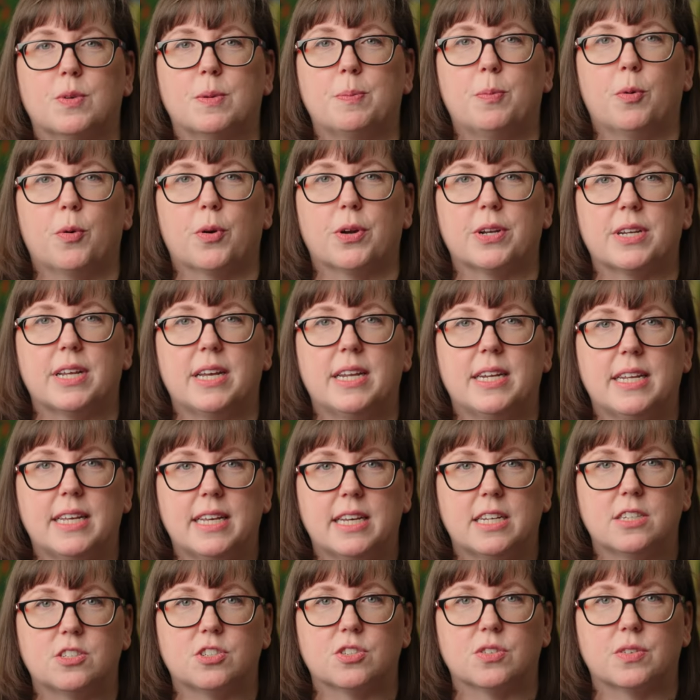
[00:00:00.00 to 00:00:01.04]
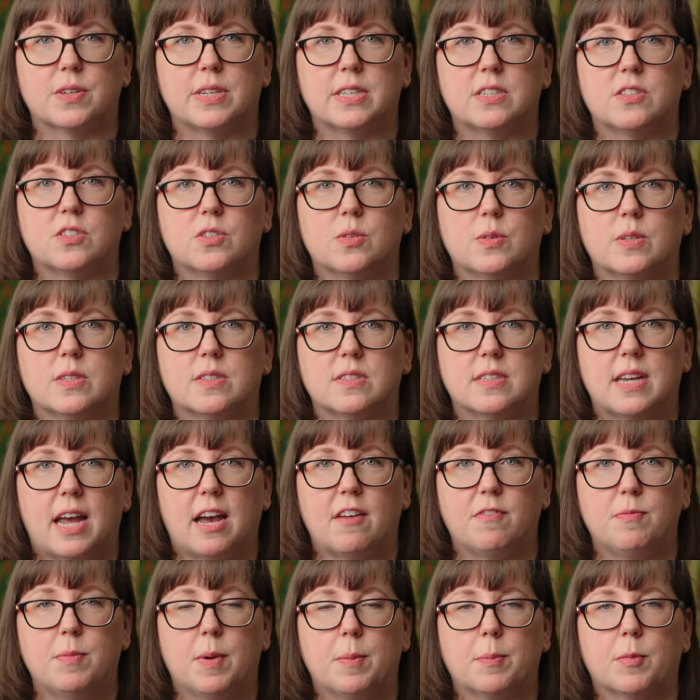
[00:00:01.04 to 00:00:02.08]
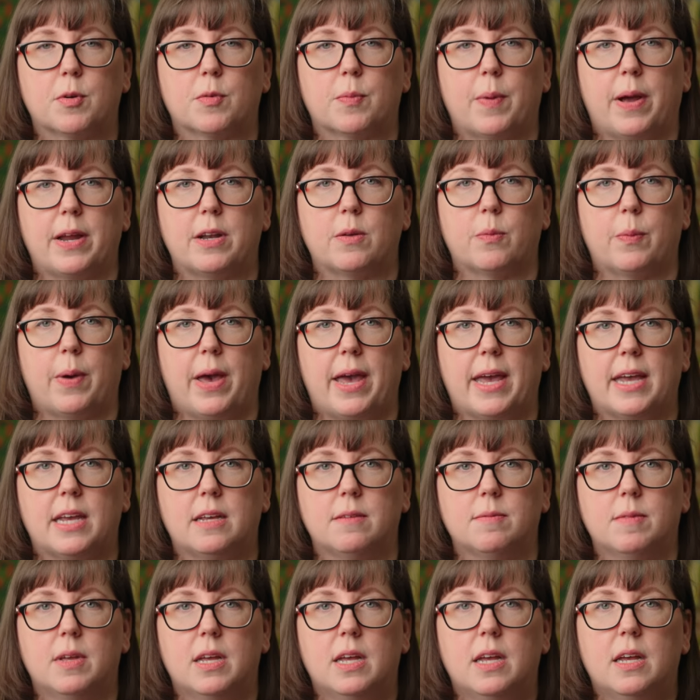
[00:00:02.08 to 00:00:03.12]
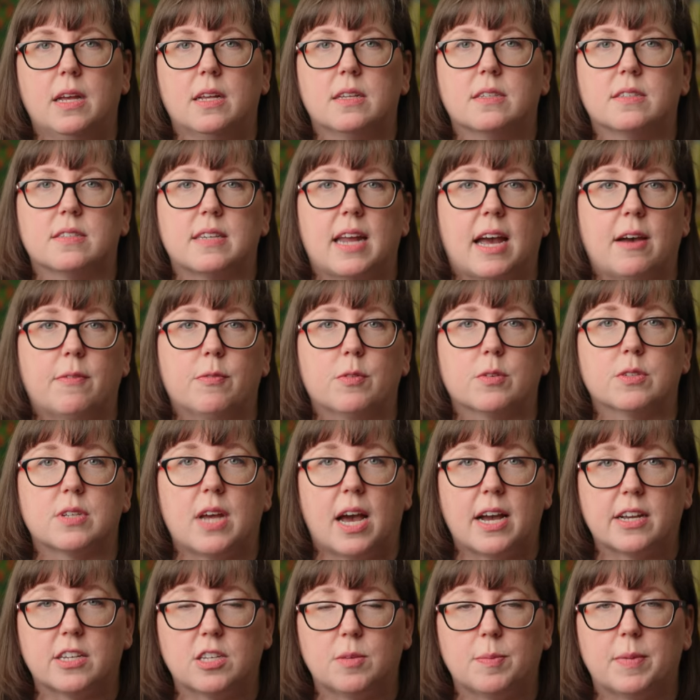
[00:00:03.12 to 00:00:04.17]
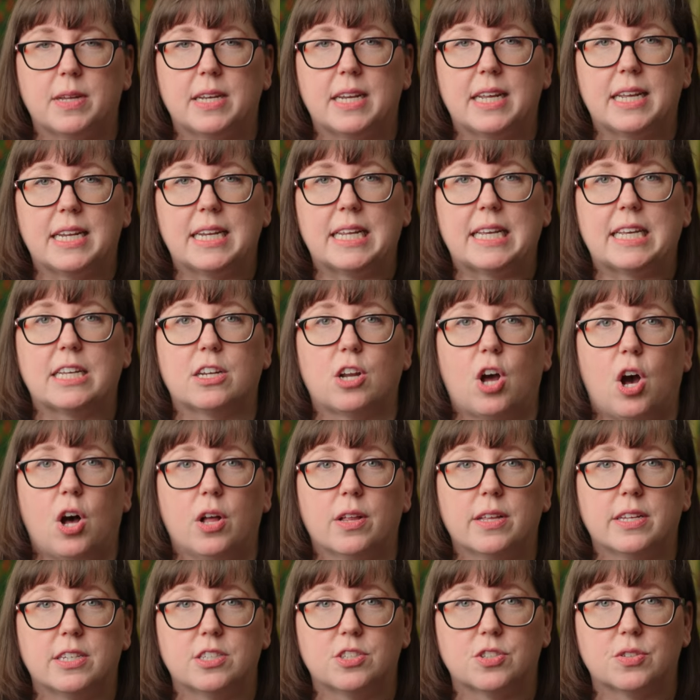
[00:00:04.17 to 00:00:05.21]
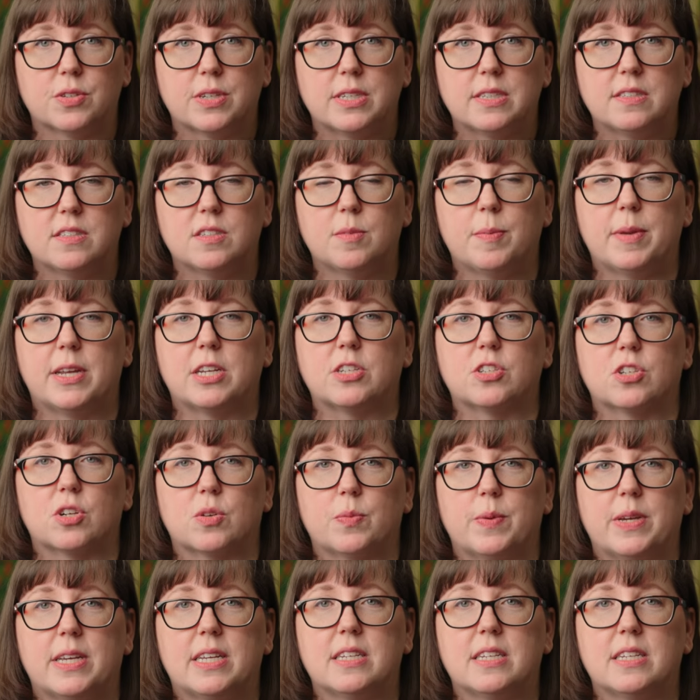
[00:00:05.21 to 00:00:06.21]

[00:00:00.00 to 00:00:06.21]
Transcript: report any injuries to a staff member right away. Staff will document any and all injuries to make sure we